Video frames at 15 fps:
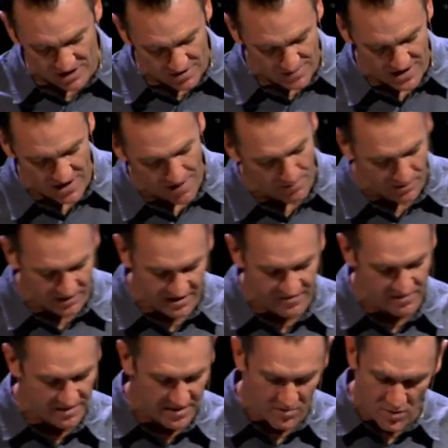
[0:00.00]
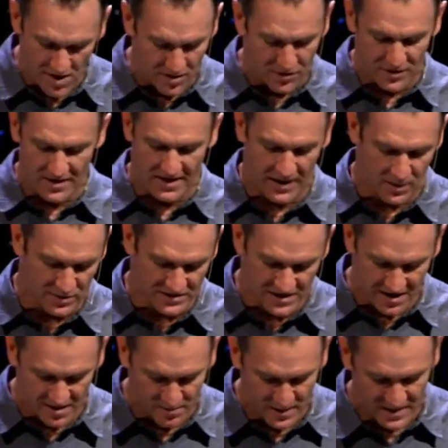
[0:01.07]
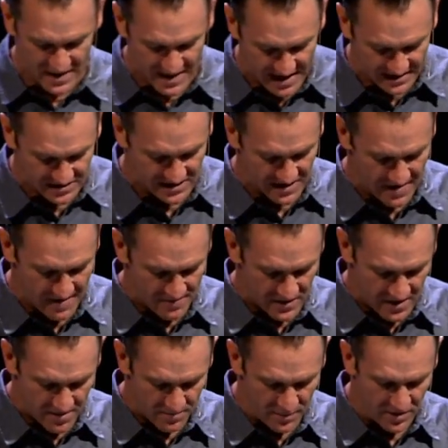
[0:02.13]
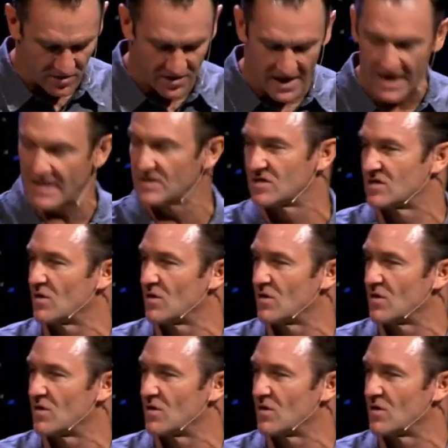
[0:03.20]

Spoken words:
going to be unbelievably wealthy. He was going to be the next Bill Gates.